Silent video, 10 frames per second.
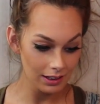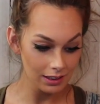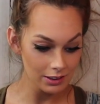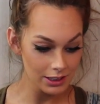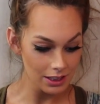
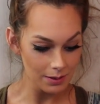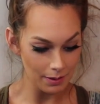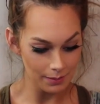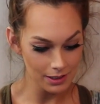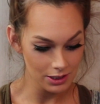That looks good,
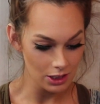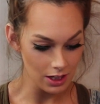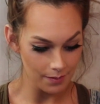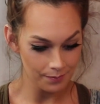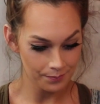baby. Good
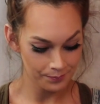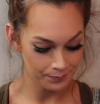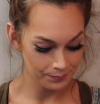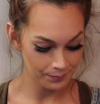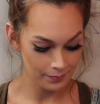job.
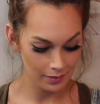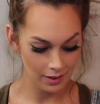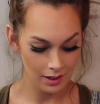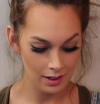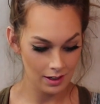I'm
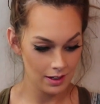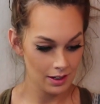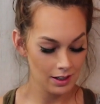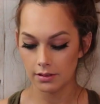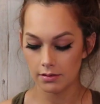not done
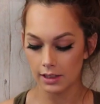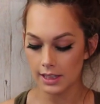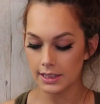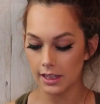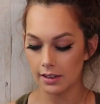with it. Well,
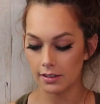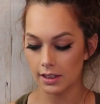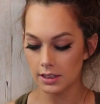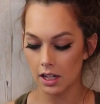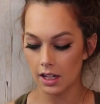that's it.
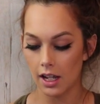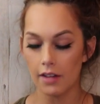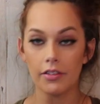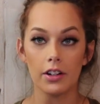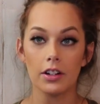That's all I
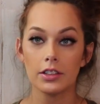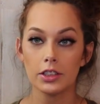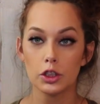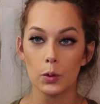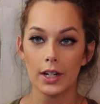got for
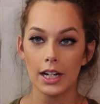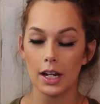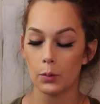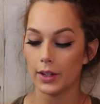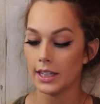
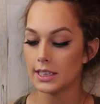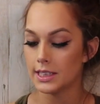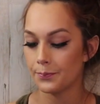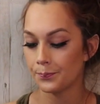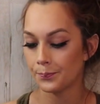29
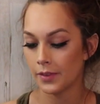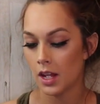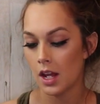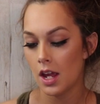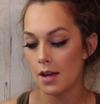weeks.
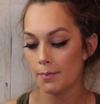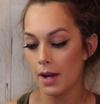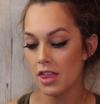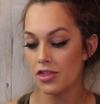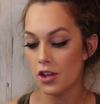
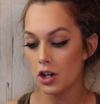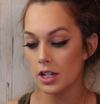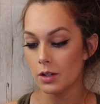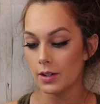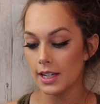My
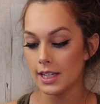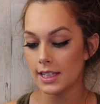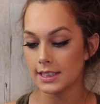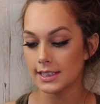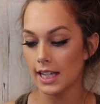30
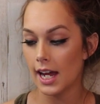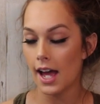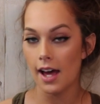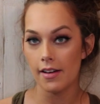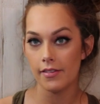weeks, I
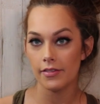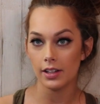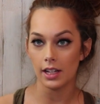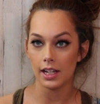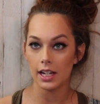have
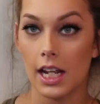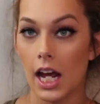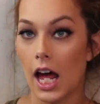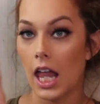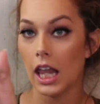like
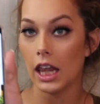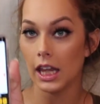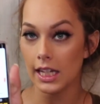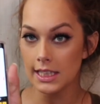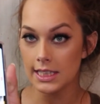a
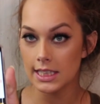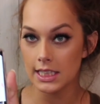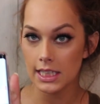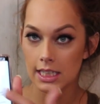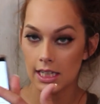
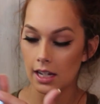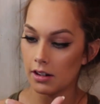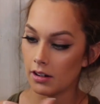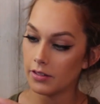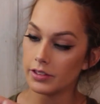list. I
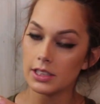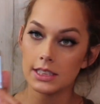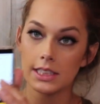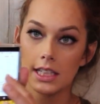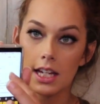don't know if you can
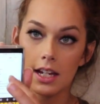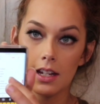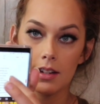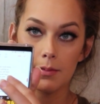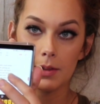see
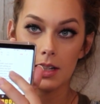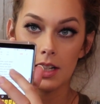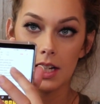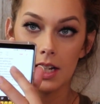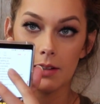that,
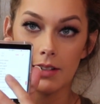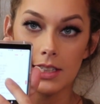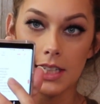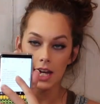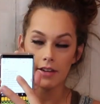but
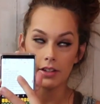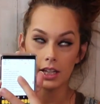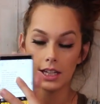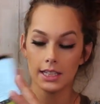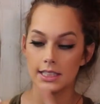anyways, I have a
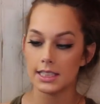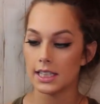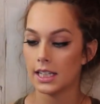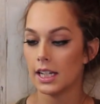list